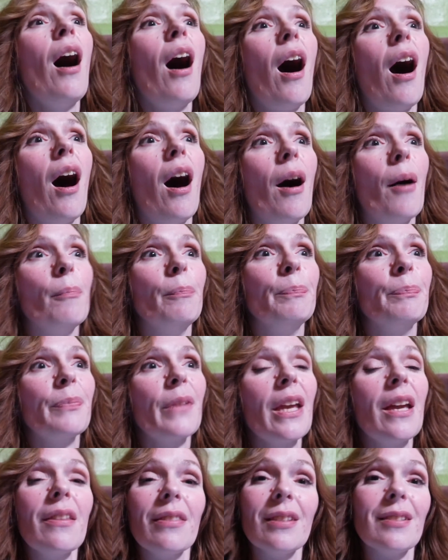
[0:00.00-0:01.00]
Um,
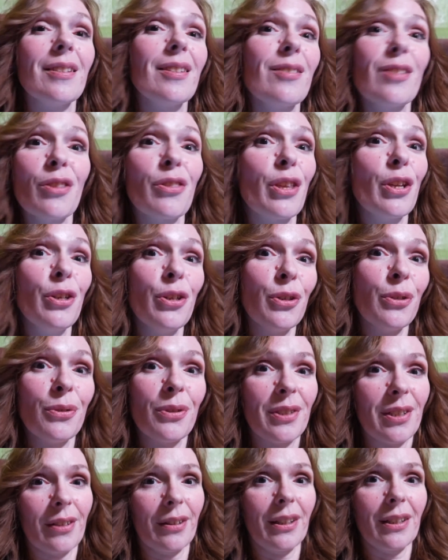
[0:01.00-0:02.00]
this isn't the new
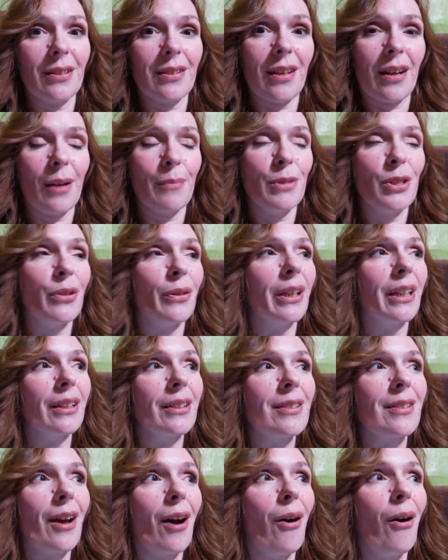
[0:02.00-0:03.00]
series that I'm doing.
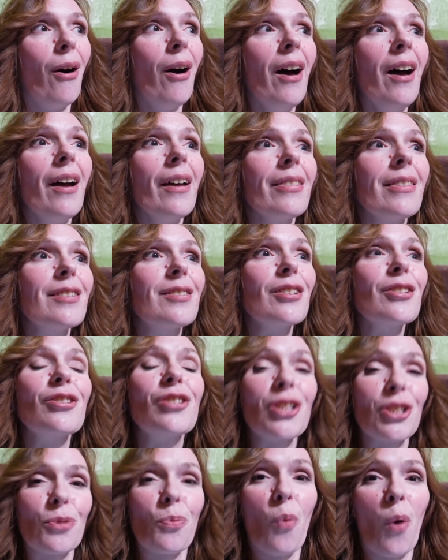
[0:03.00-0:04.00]
So this is
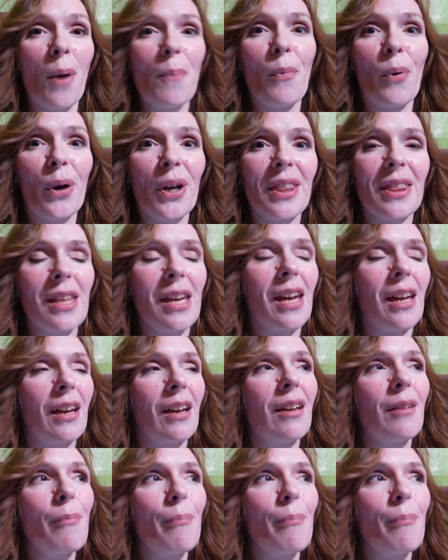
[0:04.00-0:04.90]
just one more thing.